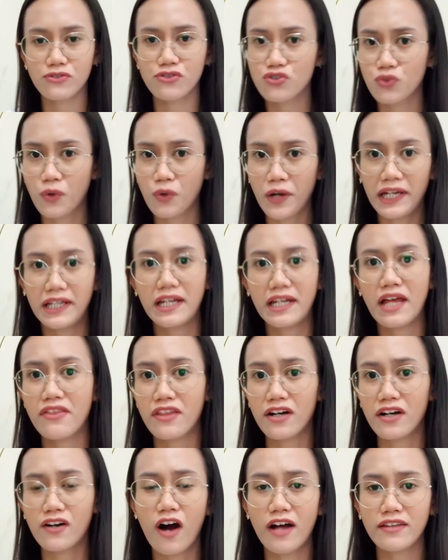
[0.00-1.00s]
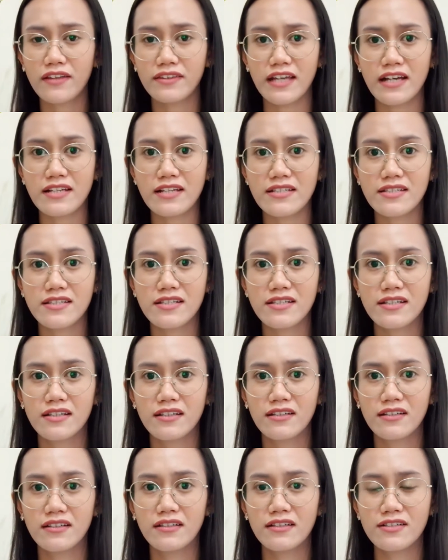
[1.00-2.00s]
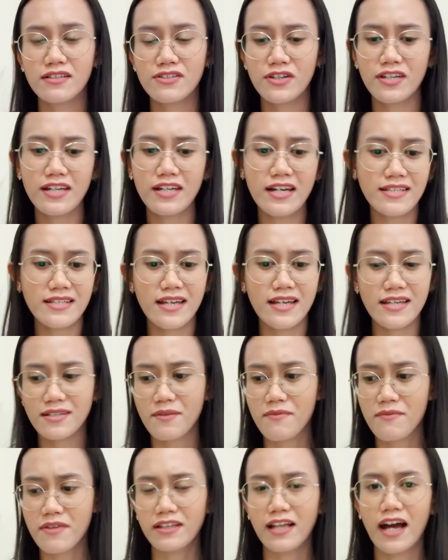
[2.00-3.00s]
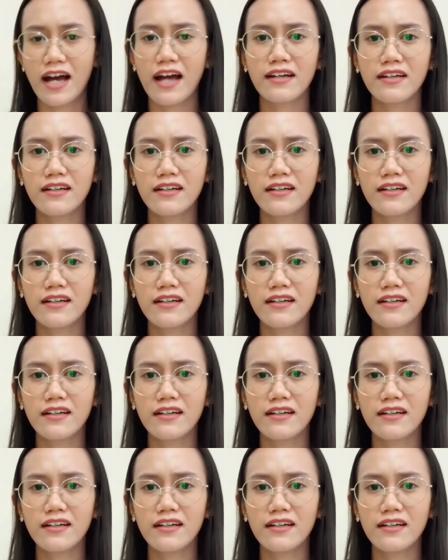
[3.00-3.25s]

join the contest. So you can say something like,